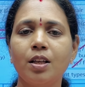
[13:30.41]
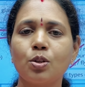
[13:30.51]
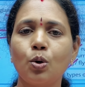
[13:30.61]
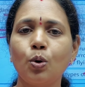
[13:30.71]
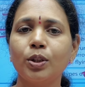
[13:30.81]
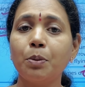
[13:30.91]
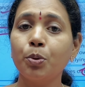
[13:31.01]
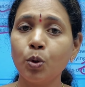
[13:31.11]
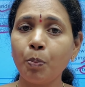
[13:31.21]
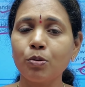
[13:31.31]
So that
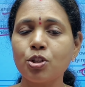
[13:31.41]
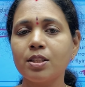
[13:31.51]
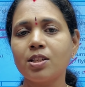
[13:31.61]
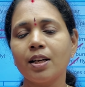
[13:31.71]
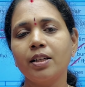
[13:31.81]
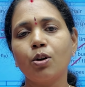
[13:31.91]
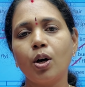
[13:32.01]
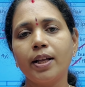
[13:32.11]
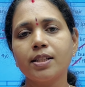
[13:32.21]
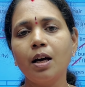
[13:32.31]
brood pouch is generally
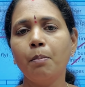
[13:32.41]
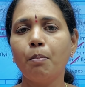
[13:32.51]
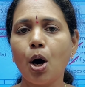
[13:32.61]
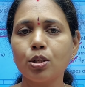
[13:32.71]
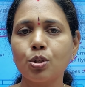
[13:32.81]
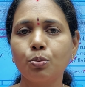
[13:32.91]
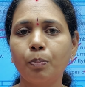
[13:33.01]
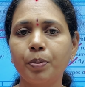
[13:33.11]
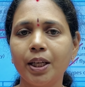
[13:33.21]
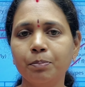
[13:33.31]
called as the
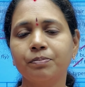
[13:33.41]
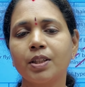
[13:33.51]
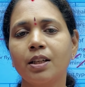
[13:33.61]
marsupium.